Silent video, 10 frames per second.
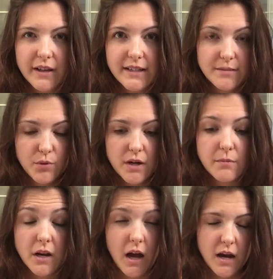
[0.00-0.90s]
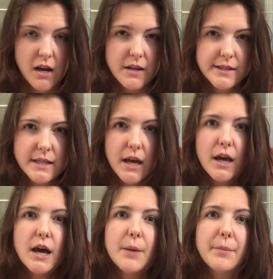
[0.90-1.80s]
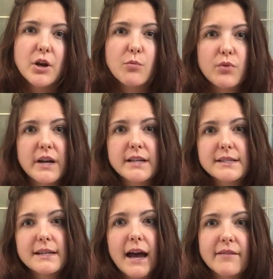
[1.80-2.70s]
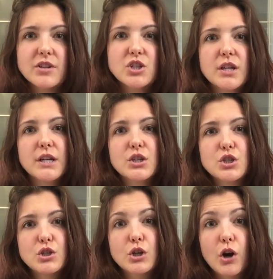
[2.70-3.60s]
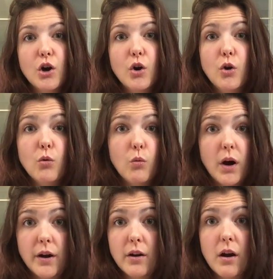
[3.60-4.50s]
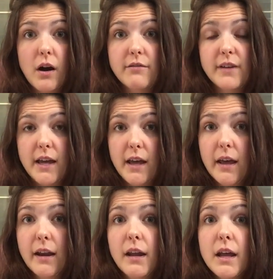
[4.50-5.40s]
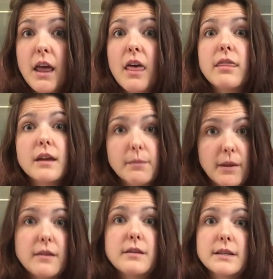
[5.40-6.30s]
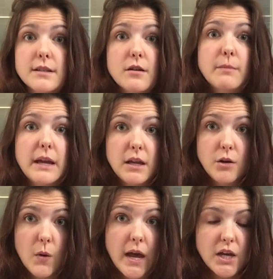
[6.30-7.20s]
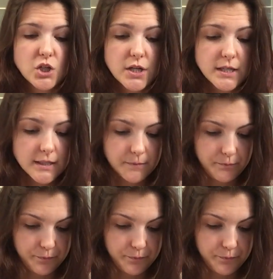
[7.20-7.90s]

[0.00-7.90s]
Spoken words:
It's pretty monotonous, but your brain doesn't have the chance to go wander off and think about the things that are making you anxious.